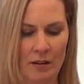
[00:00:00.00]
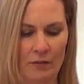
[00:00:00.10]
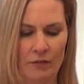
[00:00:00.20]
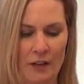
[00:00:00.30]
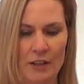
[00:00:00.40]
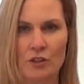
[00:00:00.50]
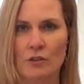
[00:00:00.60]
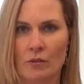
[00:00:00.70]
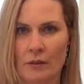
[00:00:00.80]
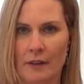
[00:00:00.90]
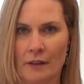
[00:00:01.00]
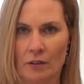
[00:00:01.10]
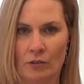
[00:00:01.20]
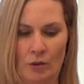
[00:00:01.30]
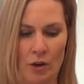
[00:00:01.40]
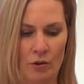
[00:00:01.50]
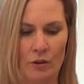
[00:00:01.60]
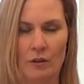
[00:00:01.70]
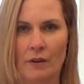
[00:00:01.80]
a fresh Oregon-grown,